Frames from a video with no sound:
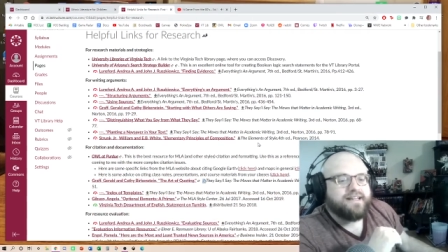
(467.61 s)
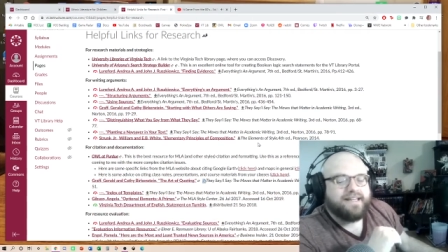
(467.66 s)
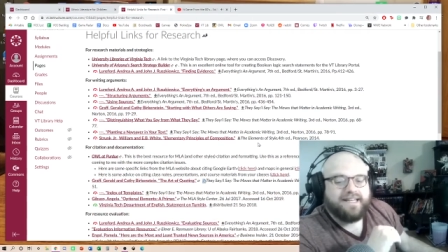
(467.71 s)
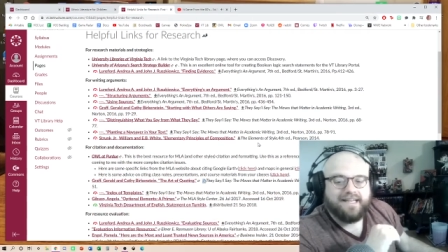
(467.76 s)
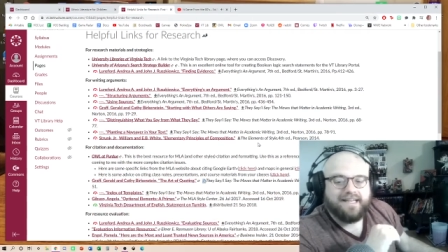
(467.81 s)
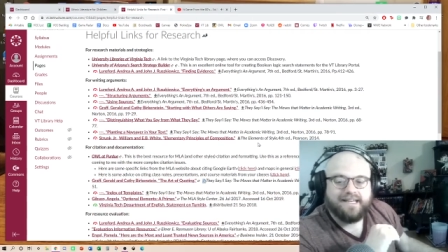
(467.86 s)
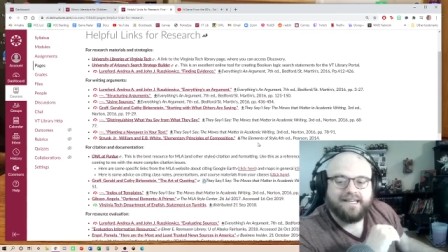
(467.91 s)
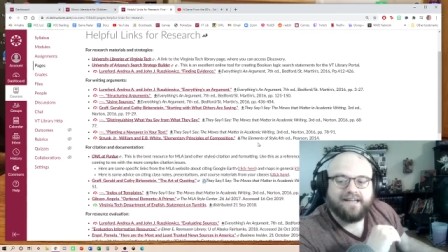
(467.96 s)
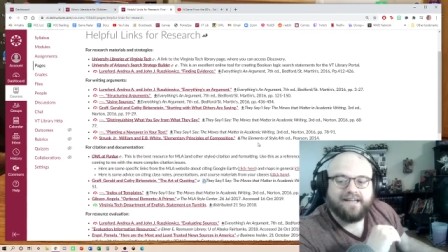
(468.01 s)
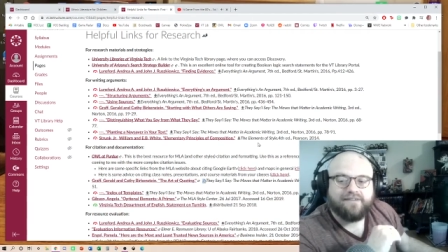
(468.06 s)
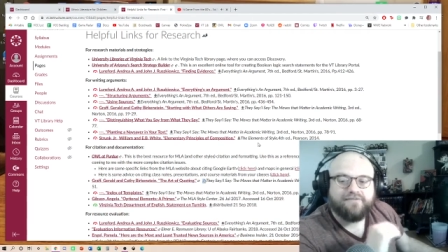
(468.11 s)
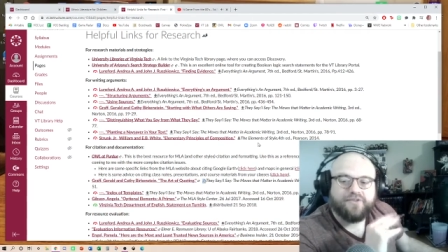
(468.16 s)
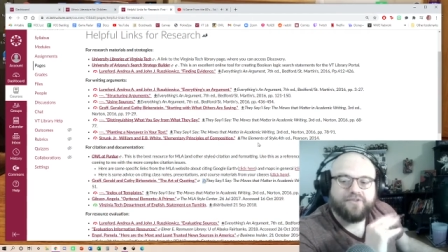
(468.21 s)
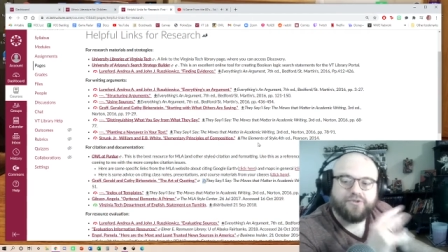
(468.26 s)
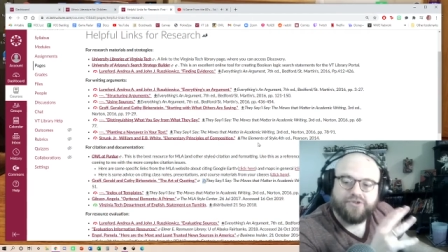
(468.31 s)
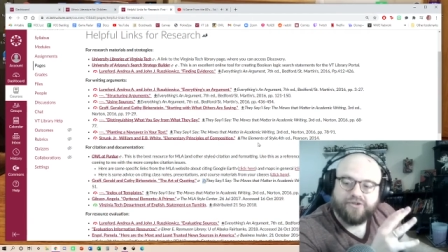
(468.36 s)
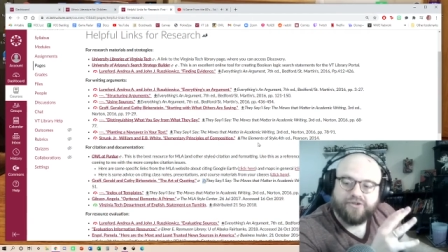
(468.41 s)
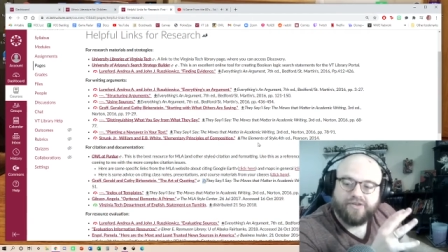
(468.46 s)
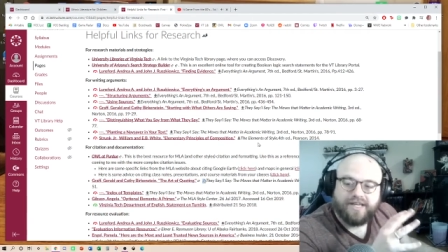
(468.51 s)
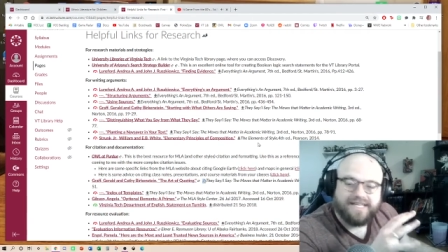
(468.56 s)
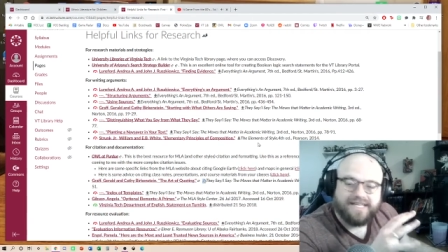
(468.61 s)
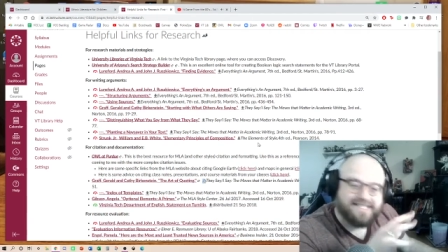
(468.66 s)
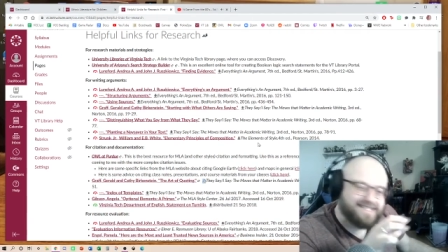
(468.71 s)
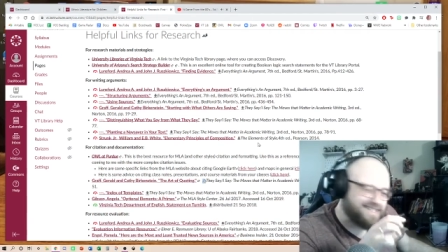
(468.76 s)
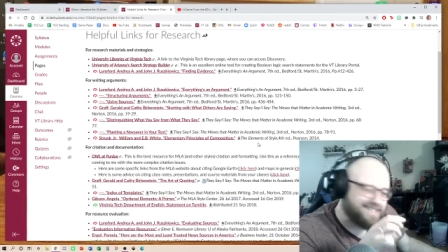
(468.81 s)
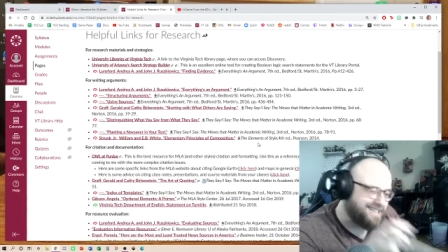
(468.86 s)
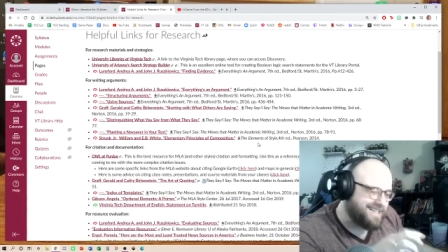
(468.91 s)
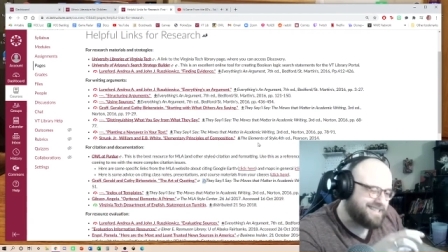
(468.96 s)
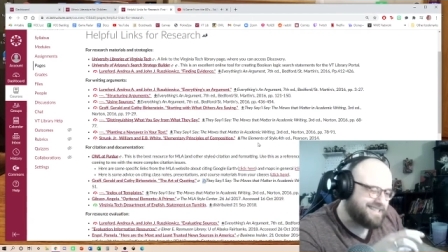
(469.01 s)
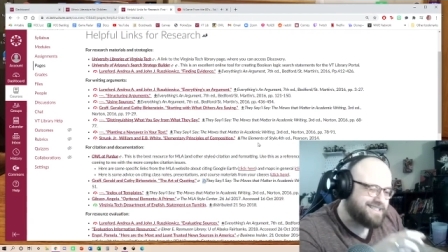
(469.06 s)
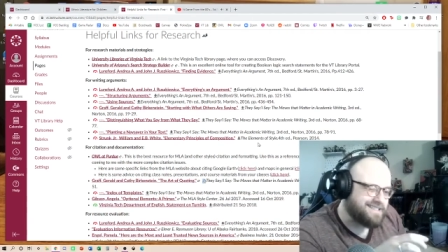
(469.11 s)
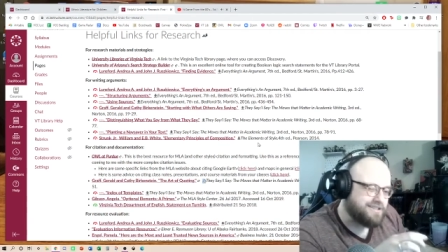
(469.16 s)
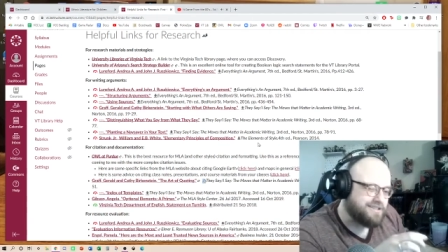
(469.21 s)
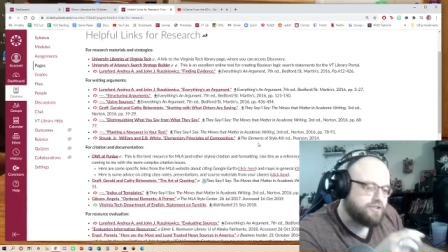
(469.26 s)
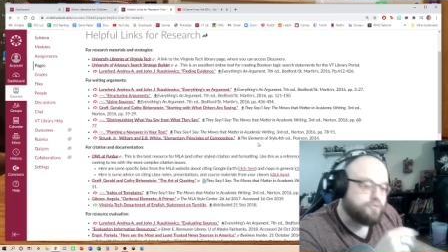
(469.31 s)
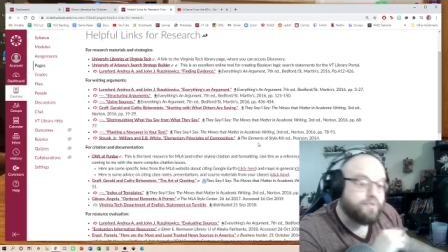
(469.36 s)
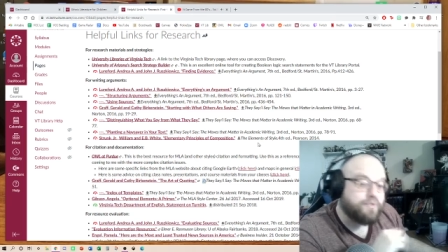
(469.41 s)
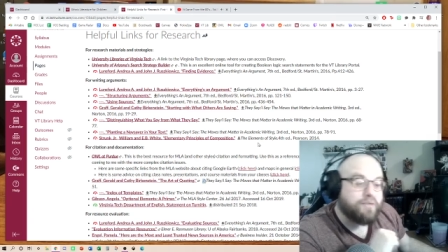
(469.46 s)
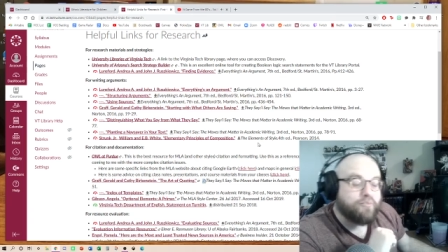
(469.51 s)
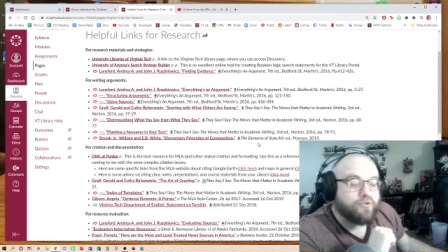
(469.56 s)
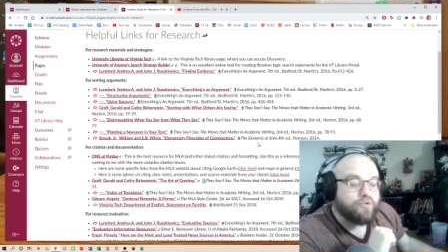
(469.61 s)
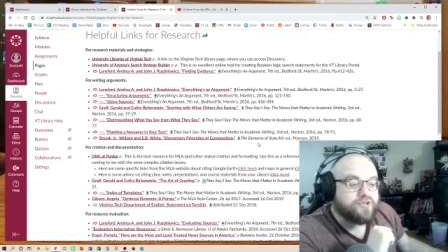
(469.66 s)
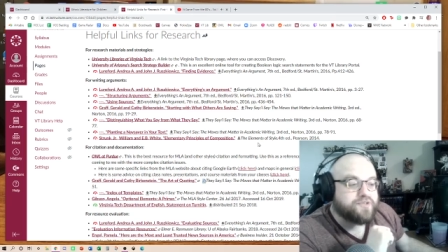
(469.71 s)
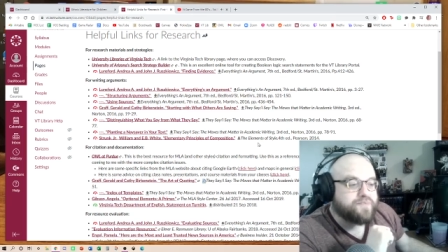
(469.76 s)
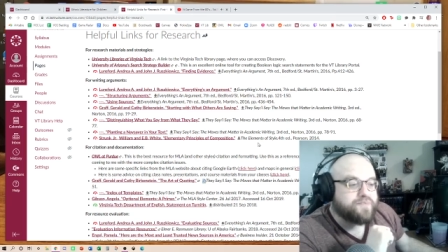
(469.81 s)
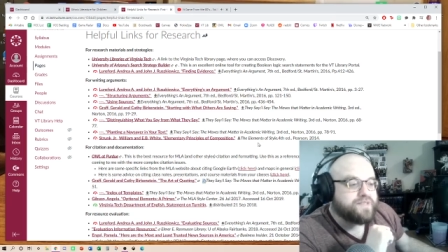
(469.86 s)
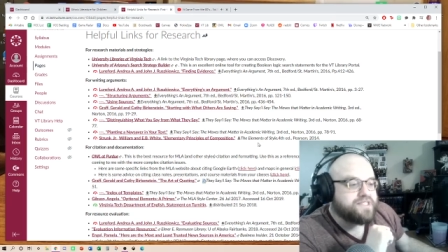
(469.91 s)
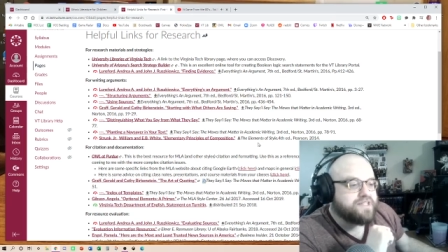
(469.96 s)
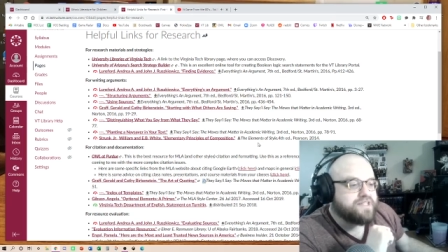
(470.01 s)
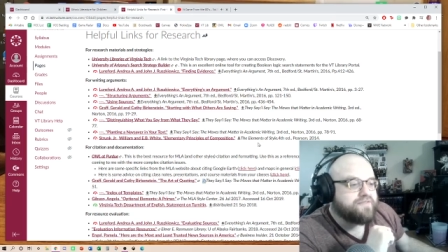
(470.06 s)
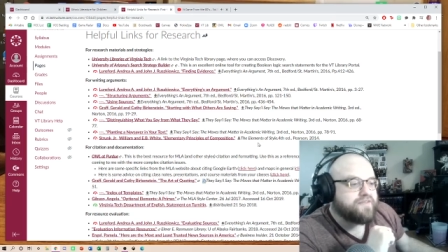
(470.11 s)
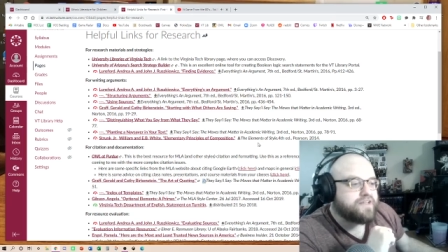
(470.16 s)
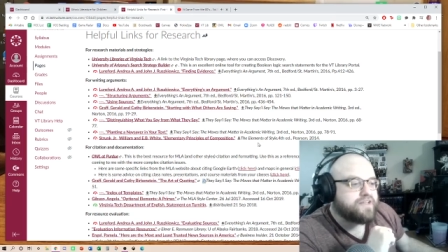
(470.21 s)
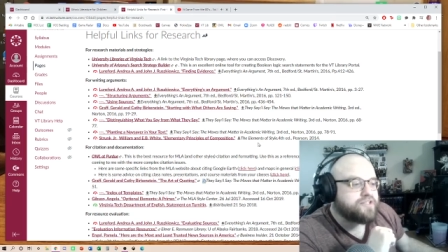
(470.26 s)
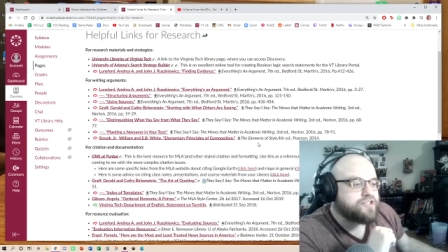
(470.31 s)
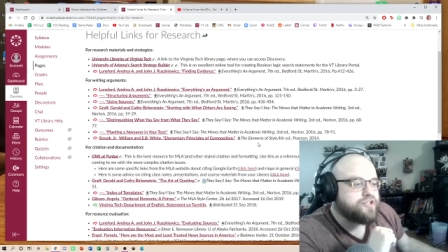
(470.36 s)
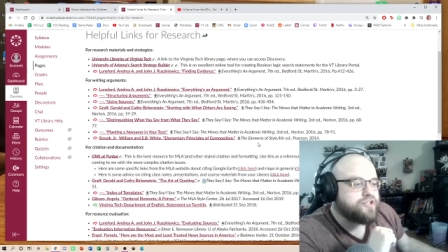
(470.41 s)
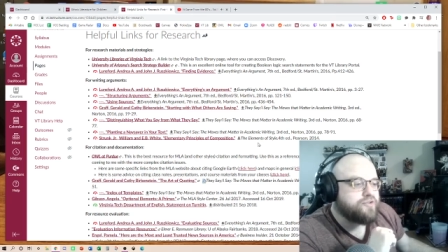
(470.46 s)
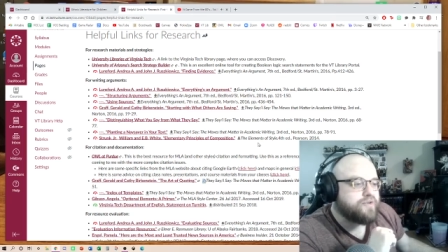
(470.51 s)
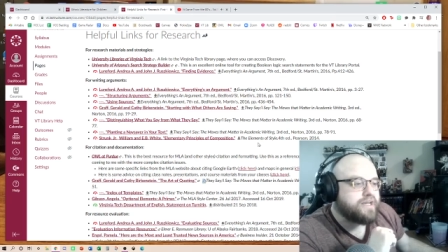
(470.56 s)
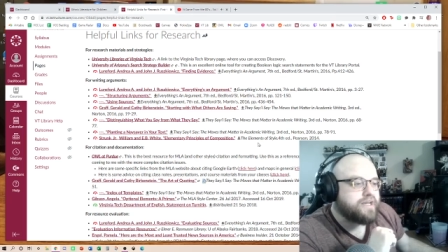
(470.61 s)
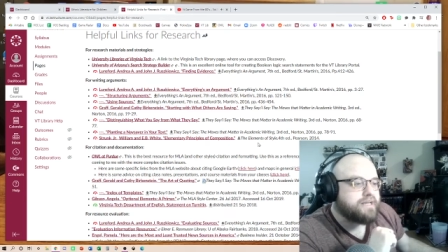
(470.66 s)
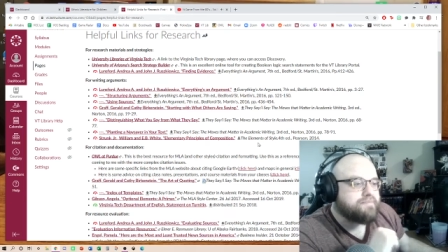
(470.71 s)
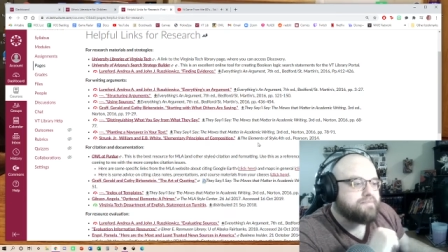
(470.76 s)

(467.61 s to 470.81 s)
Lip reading: in a future lesson that's a little bit more specific to it.